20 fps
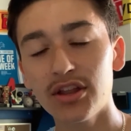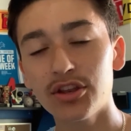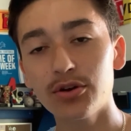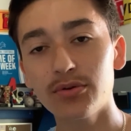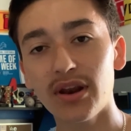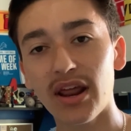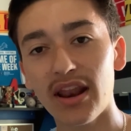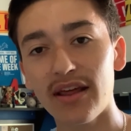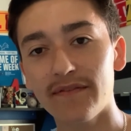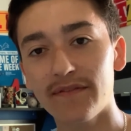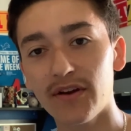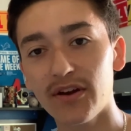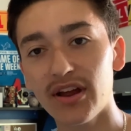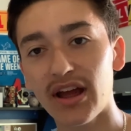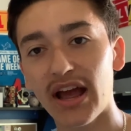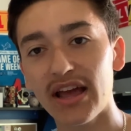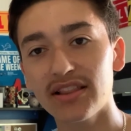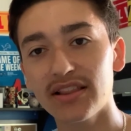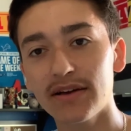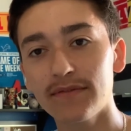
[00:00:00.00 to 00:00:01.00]
do it at a very
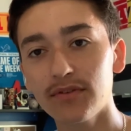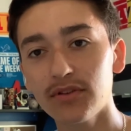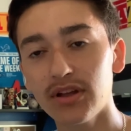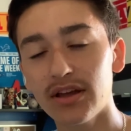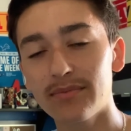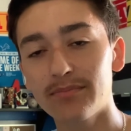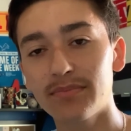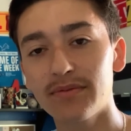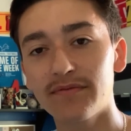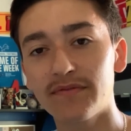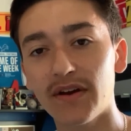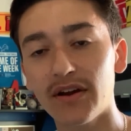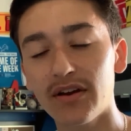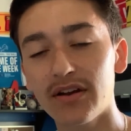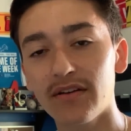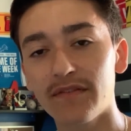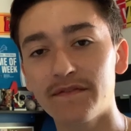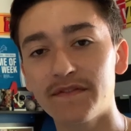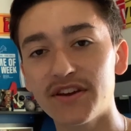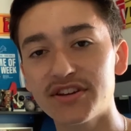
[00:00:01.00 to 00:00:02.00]
high level and be
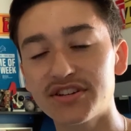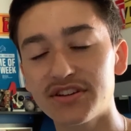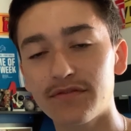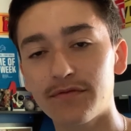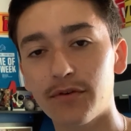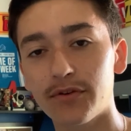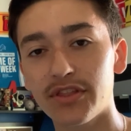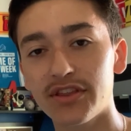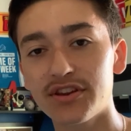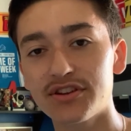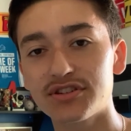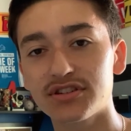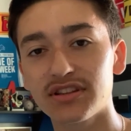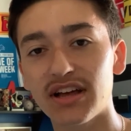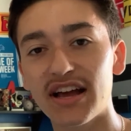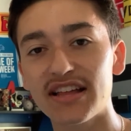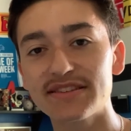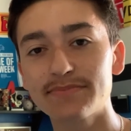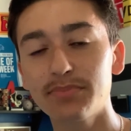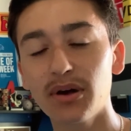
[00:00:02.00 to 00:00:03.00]
very efficient for the Detroit
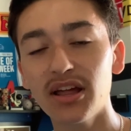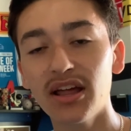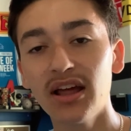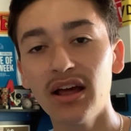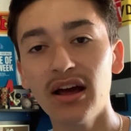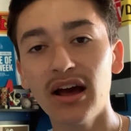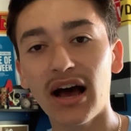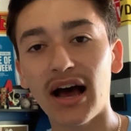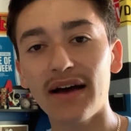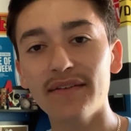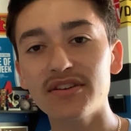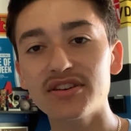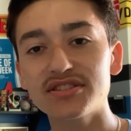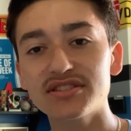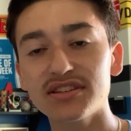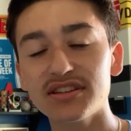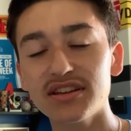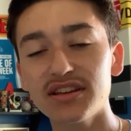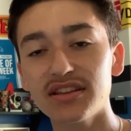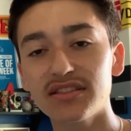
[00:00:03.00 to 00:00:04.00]
Lions. But
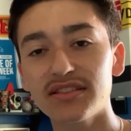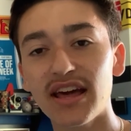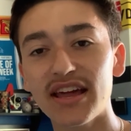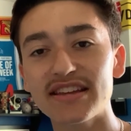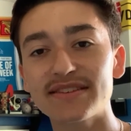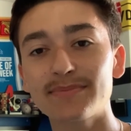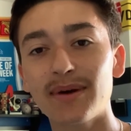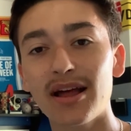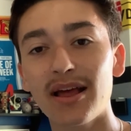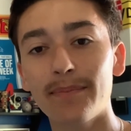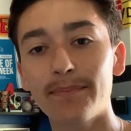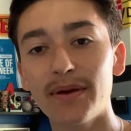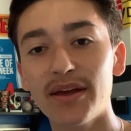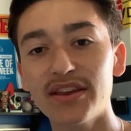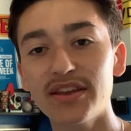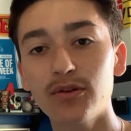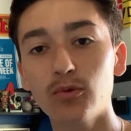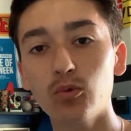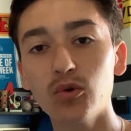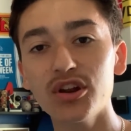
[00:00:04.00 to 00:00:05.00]
obviously, that is my
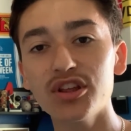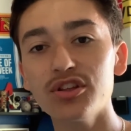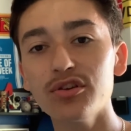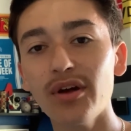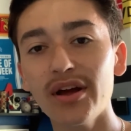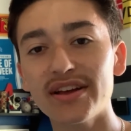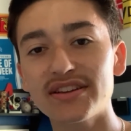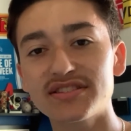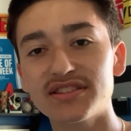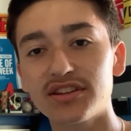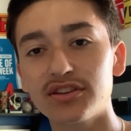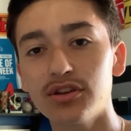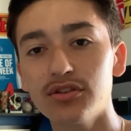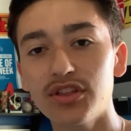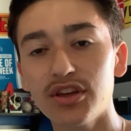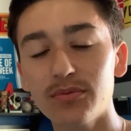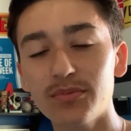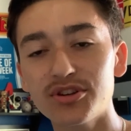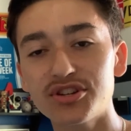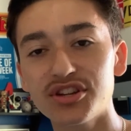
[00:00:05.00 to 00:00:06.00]
opinion. What do you guys think? Do you
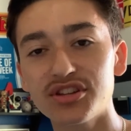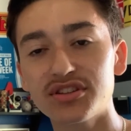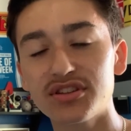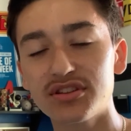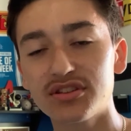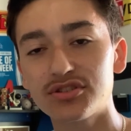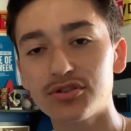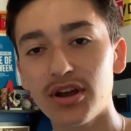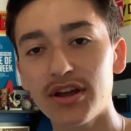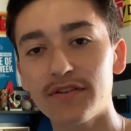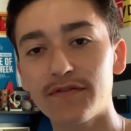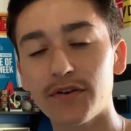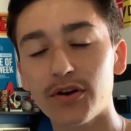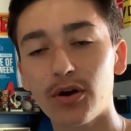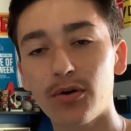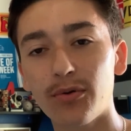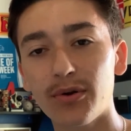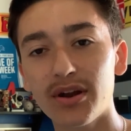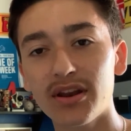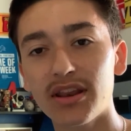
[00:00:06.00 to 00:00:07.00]
think we should trade for
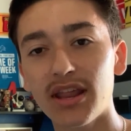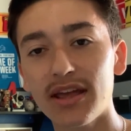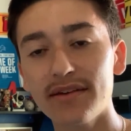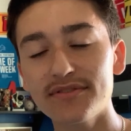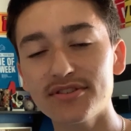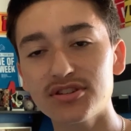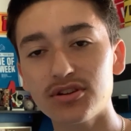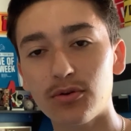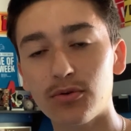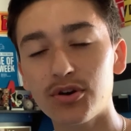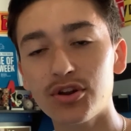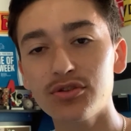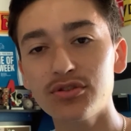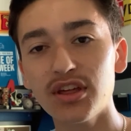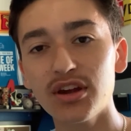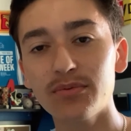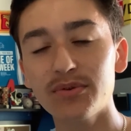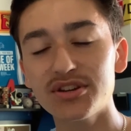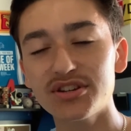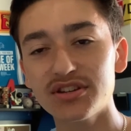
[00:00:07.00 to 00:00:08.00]
Corey Davis, or do you
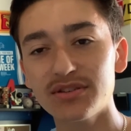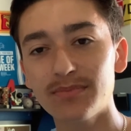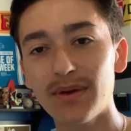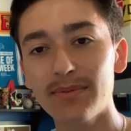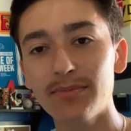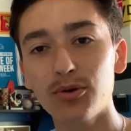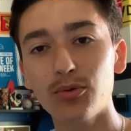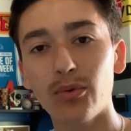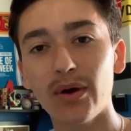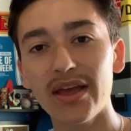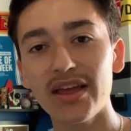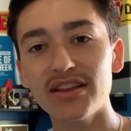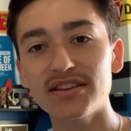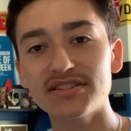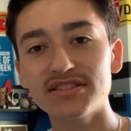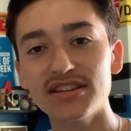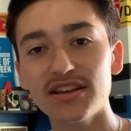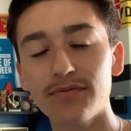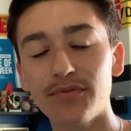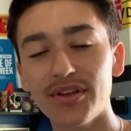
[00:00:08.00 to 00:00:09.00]
think we should maybe wait and
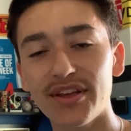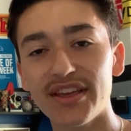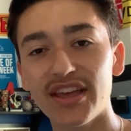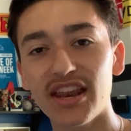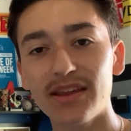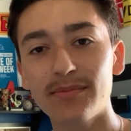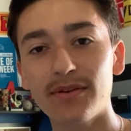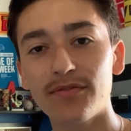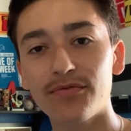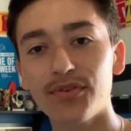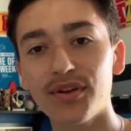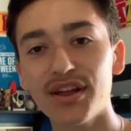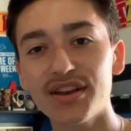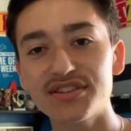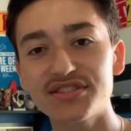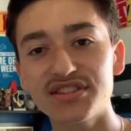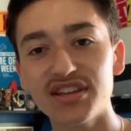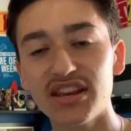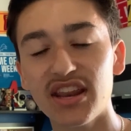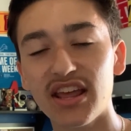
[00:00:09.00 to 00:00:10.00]
see if we can get him in free
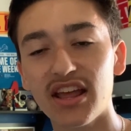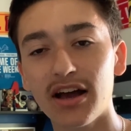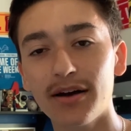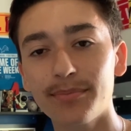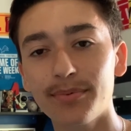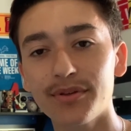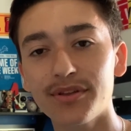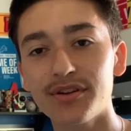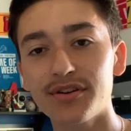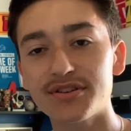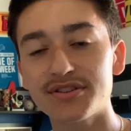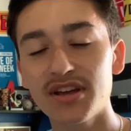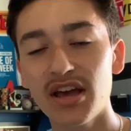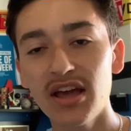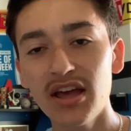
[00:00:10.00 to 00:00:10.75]
agency in a couple years?